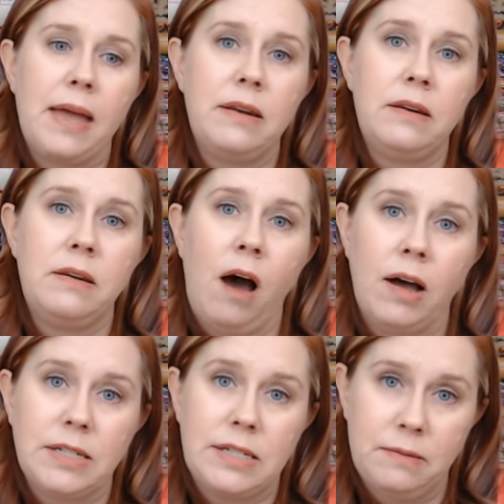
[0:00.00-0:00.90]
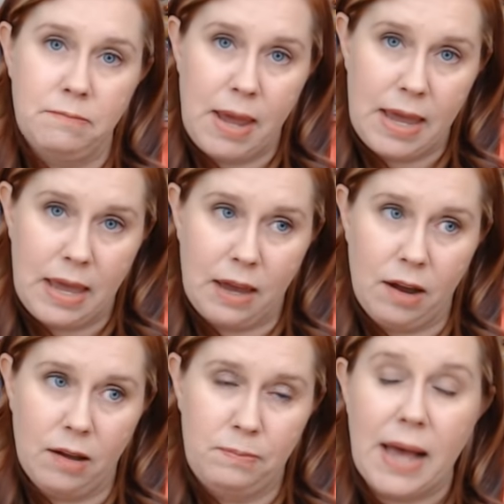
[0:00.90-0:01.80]
and not
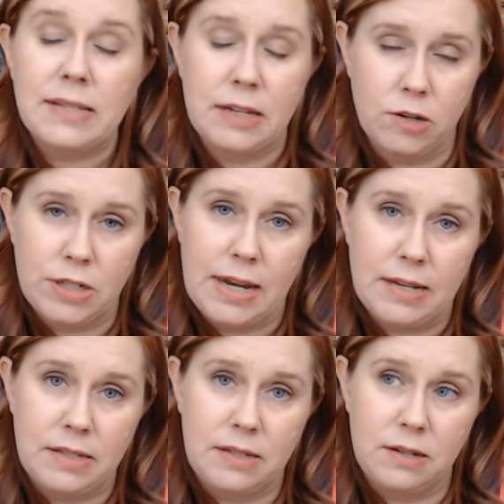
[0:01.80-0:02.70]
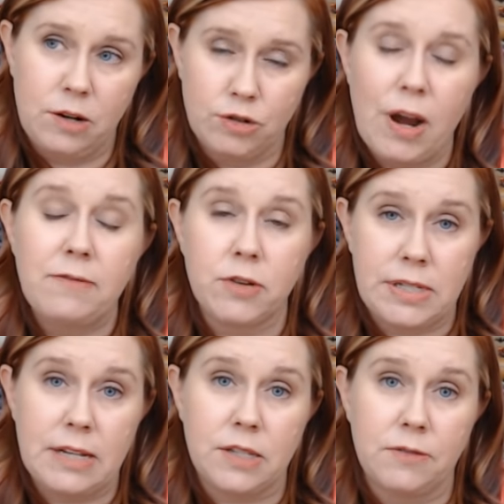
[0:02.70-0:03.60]
making passing her test, her
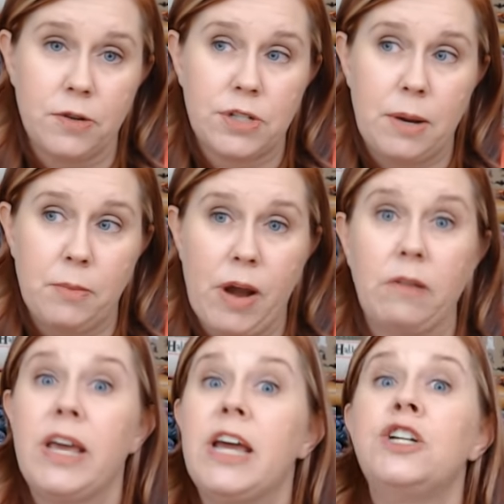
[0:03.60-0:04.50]
driver's test the first time around.